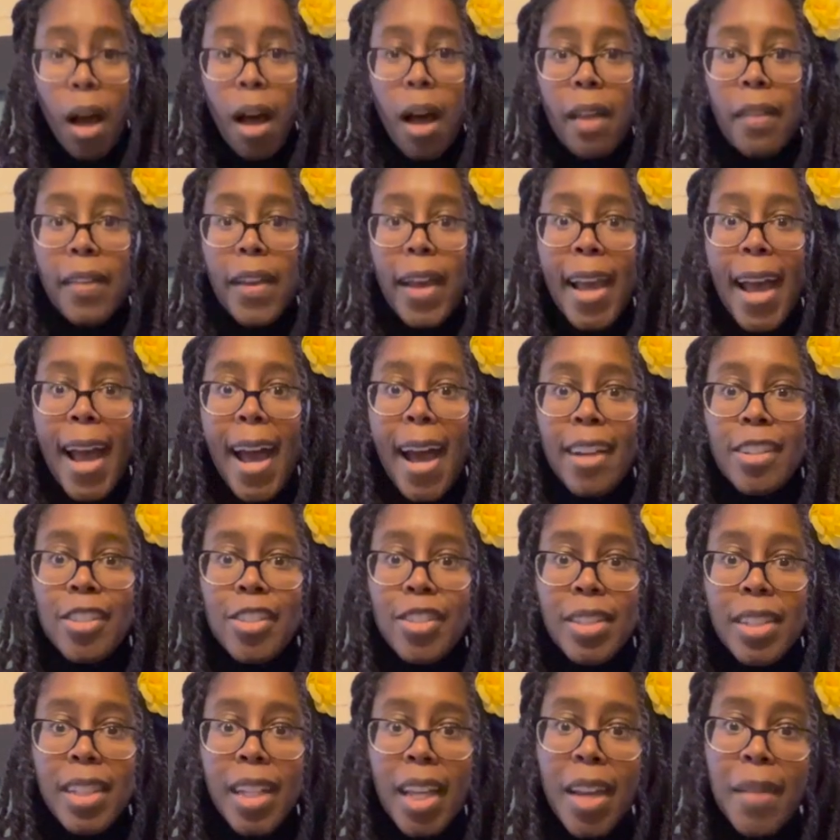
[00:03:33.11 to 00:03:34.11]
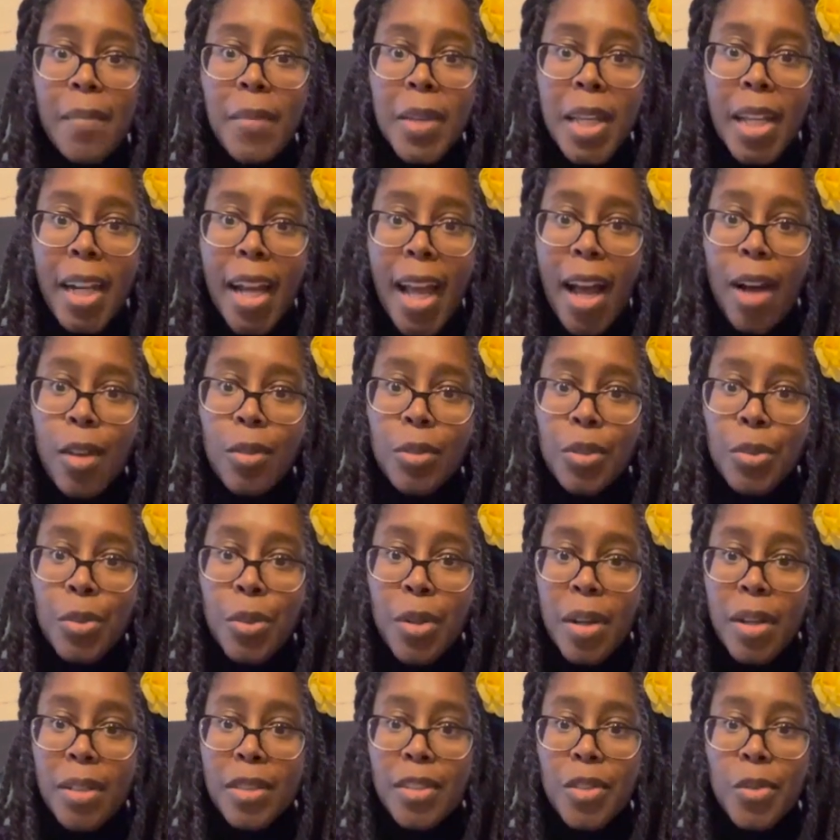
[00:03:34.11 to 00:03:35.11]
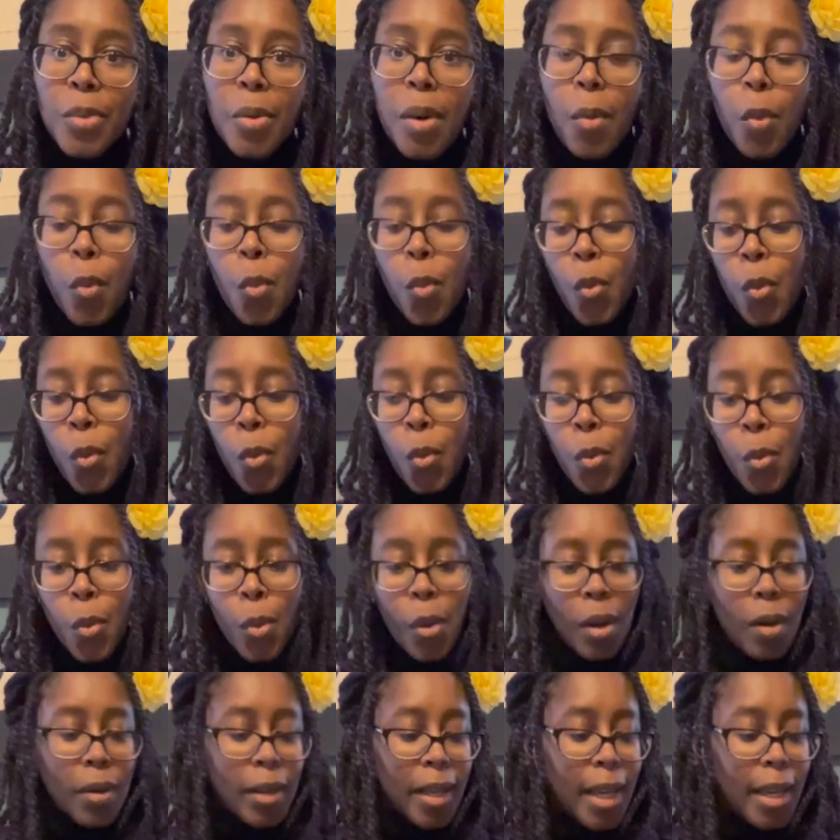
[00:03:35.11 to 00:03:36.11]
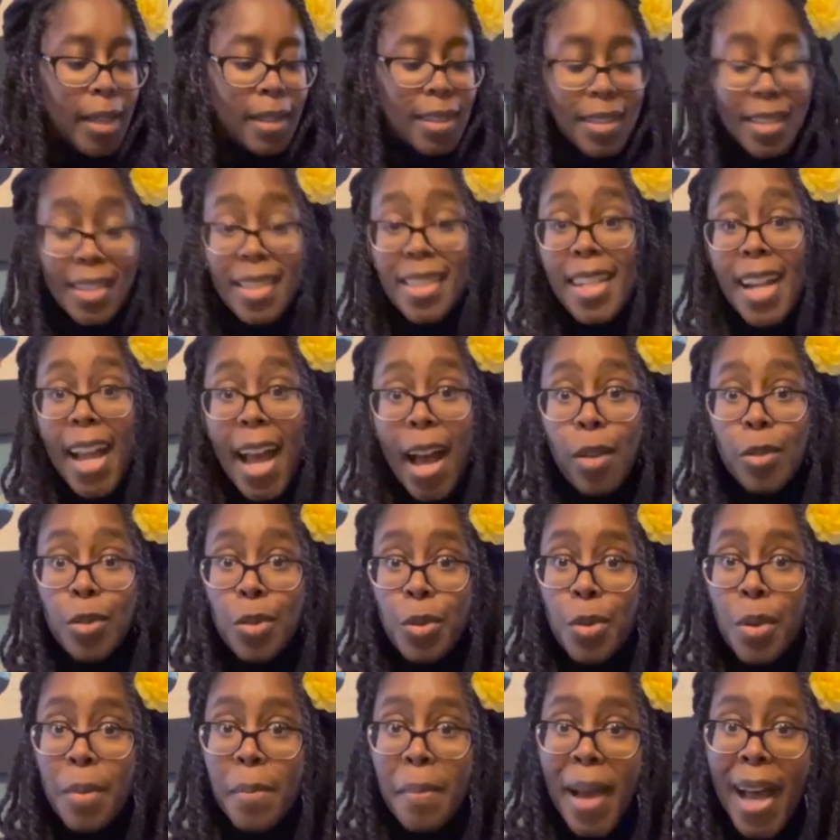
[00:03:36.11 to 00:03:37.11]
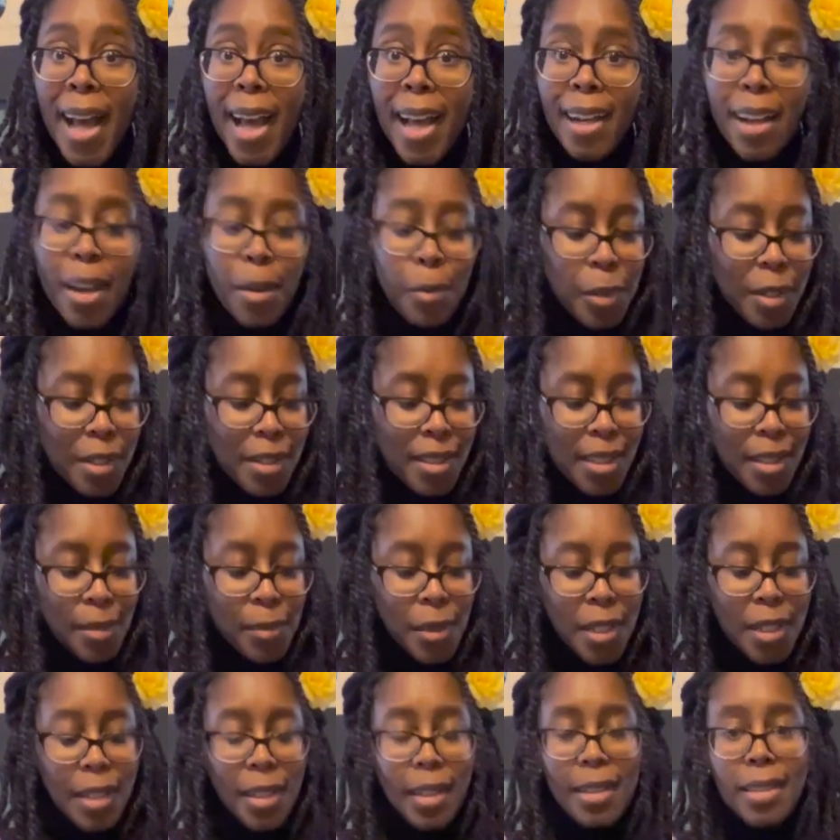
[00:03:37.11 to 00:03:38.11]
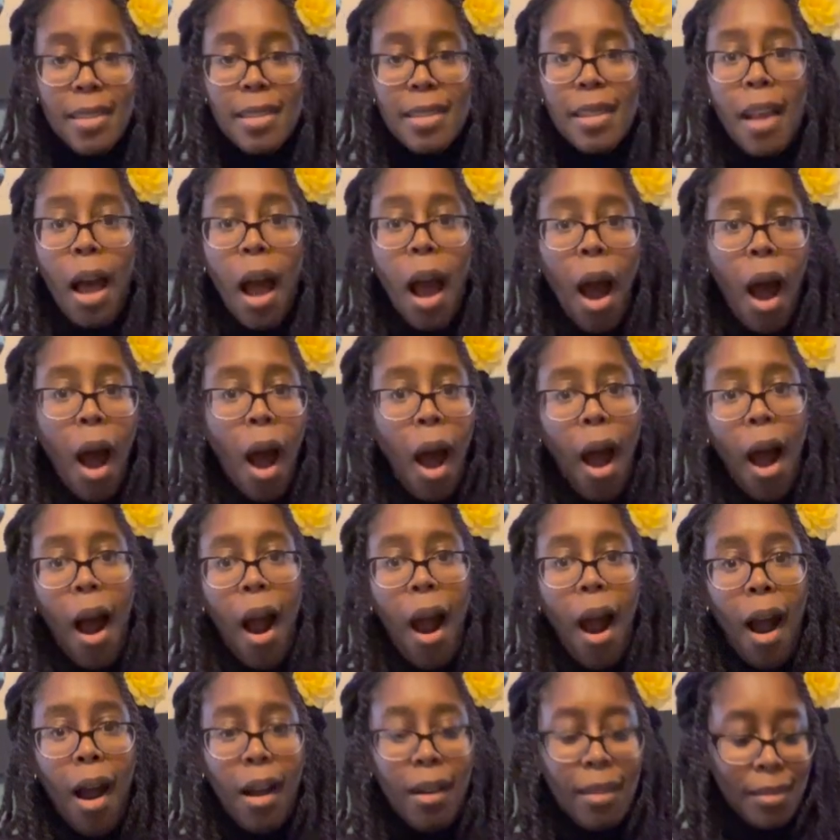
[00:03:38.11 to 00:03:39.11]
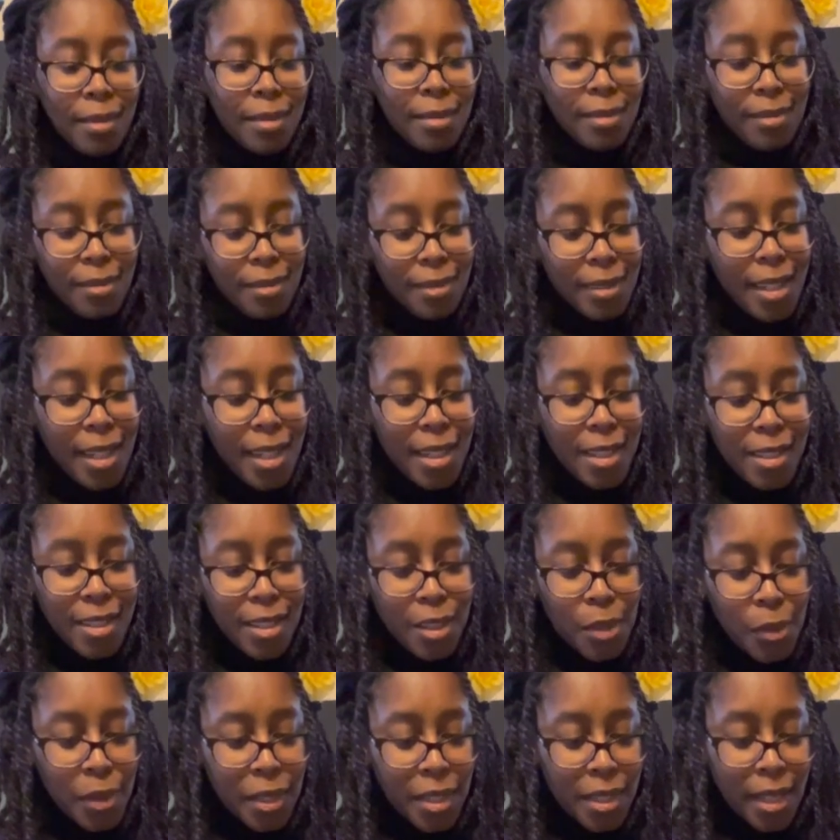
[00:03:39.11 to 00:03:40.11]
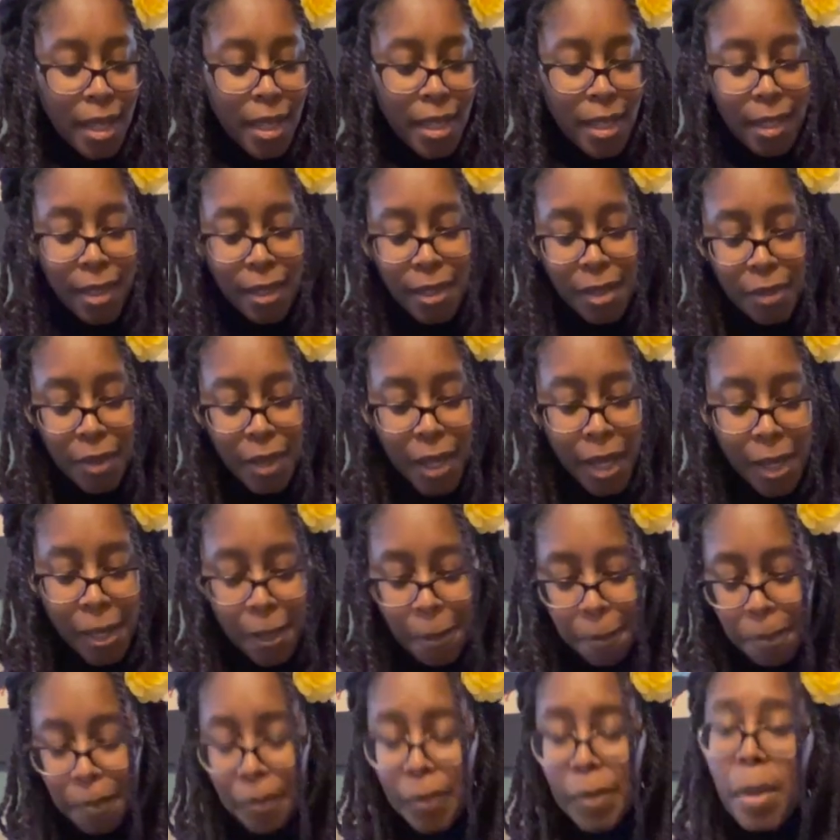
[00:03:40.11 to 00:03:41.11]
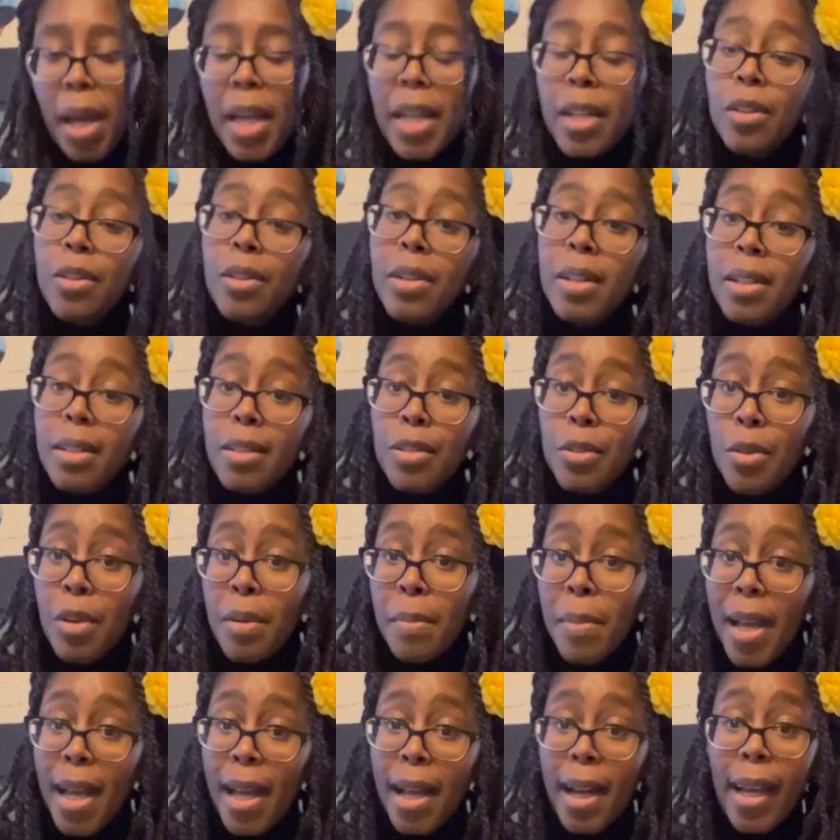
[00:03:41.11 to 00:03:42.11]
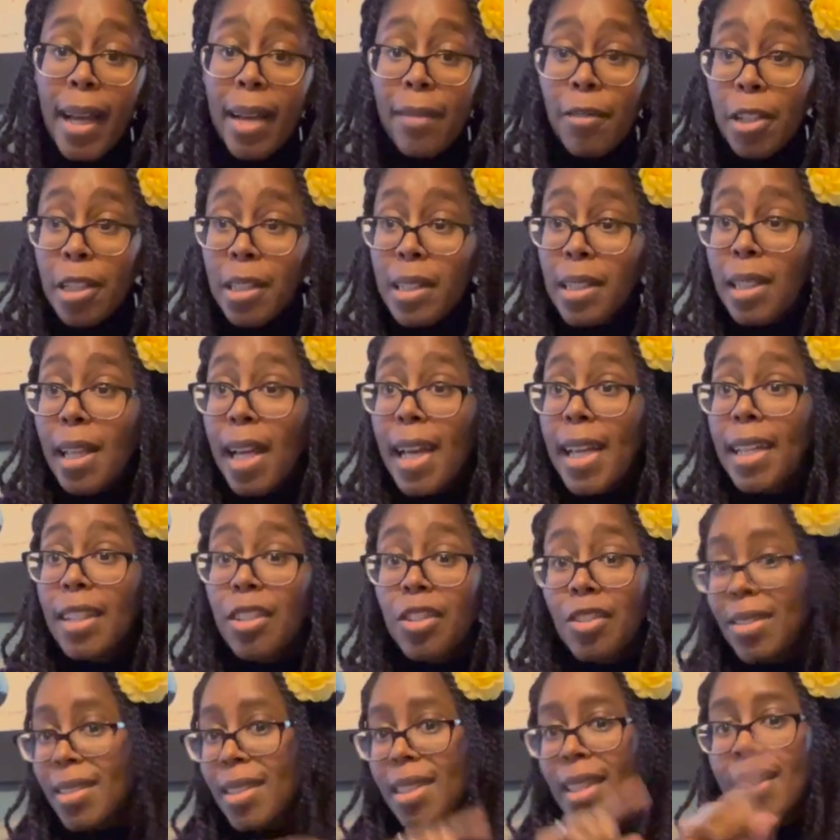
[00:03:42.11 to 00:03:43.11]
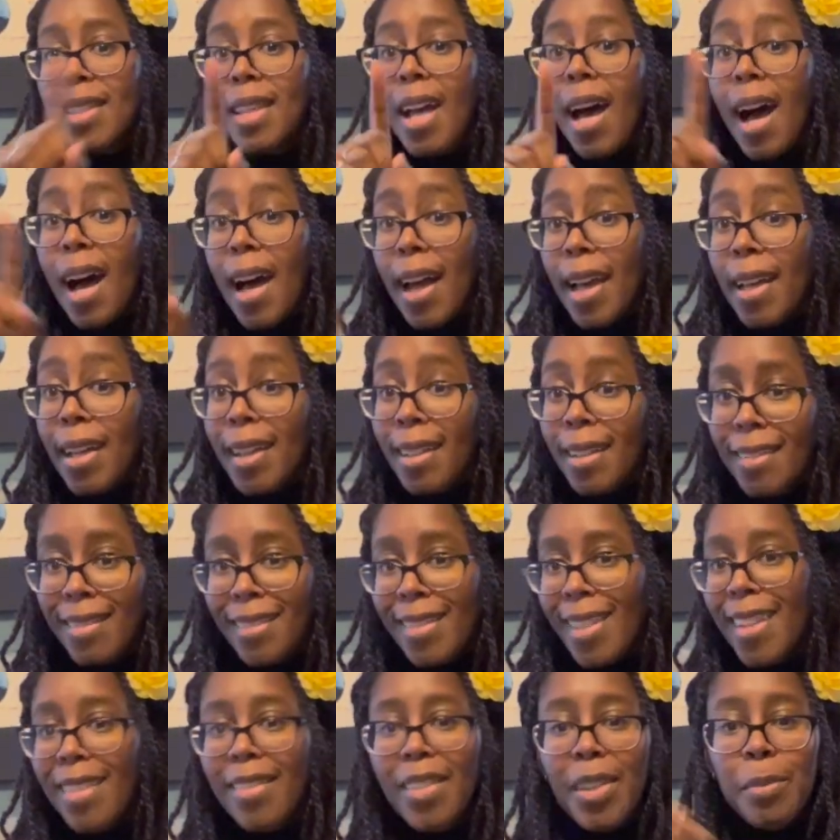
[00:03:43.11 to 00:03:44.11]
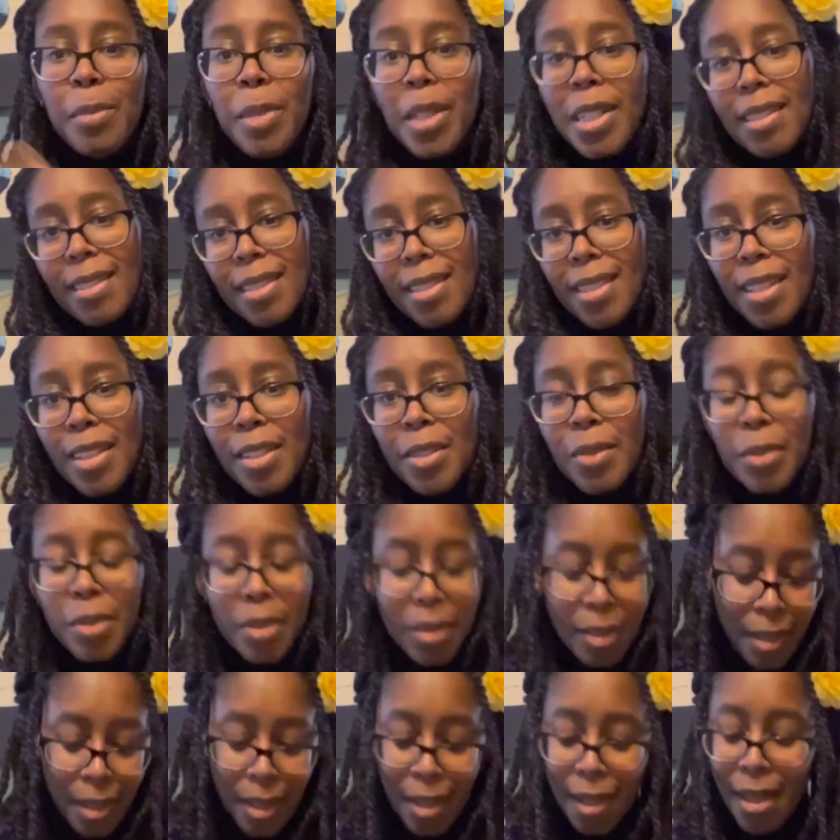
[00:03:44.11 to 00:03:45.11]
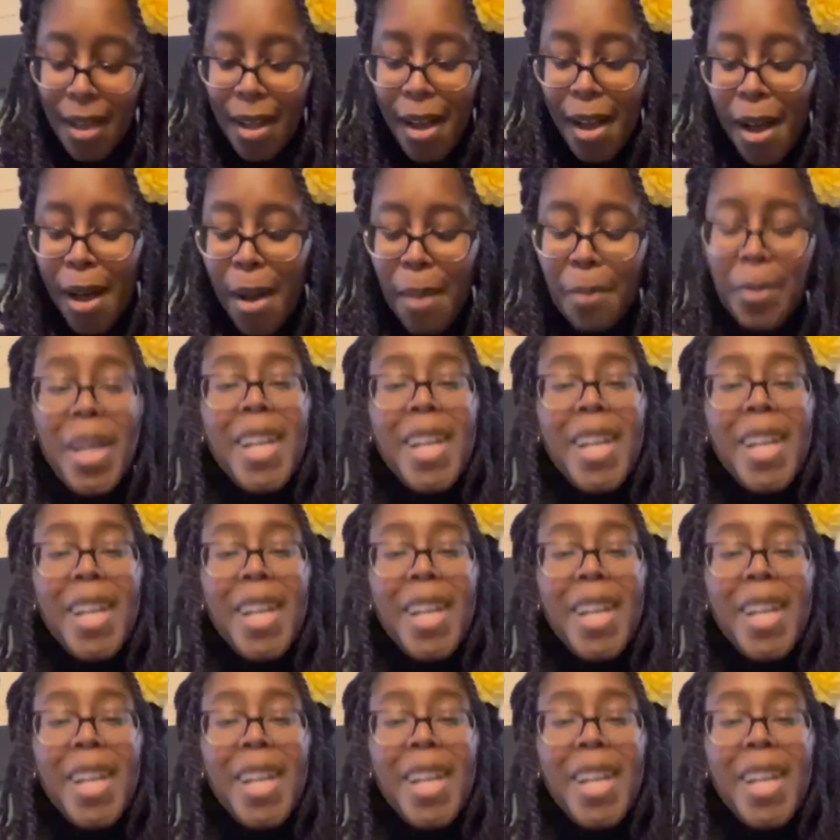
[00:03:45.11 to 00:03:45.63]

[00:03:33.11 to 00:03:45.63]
they actually gave me an outdoor door. Ooh, okay, this is an outdoor mat. I want to see what it is. That is so exciting. Okay, my current doormat I really like. It just says hi. I mean, but it's cute. Um,